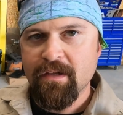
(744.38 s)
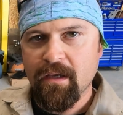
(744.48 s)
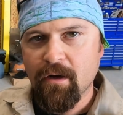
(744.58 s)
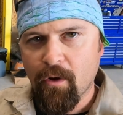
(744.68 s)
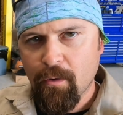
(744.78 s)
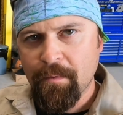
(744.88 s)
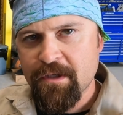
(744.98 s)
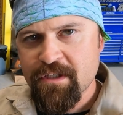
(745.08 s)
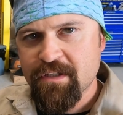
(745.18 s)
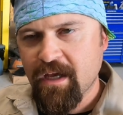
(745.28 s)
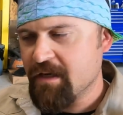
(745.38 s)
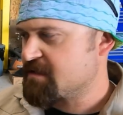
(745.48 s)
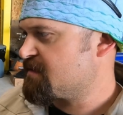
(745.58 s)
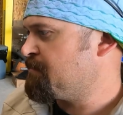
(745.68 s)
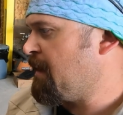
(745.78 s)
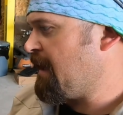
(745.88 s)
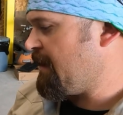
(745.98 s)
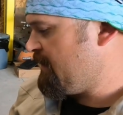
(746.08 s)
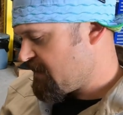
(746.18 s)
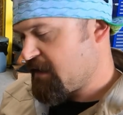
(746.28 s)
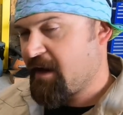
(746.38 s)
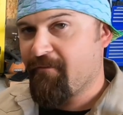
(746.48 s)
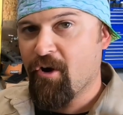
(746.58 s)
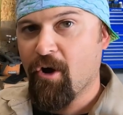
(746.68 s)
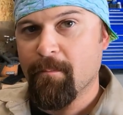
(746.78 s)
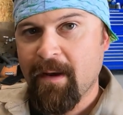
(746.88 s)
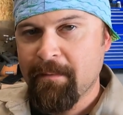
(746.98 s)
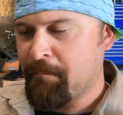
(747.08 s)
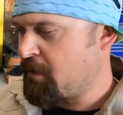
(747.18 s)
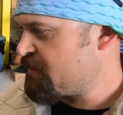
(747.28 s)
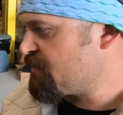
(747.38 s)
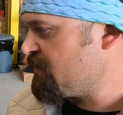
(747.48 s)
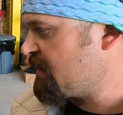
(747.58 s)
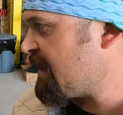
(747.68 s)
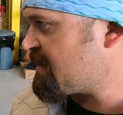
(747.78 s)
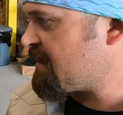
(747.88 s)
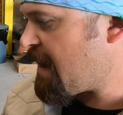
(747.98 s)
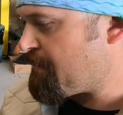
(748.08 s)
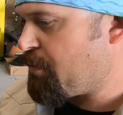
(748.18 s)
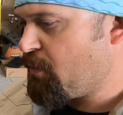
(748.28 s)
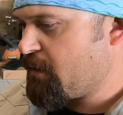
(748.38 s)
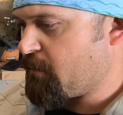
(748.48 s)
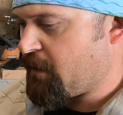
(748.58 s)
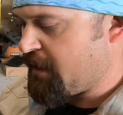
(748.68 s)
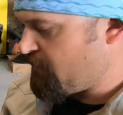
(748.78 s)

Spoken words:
taking a whole bunch of tests, but you never know. Maybe Bridger will get to that point where he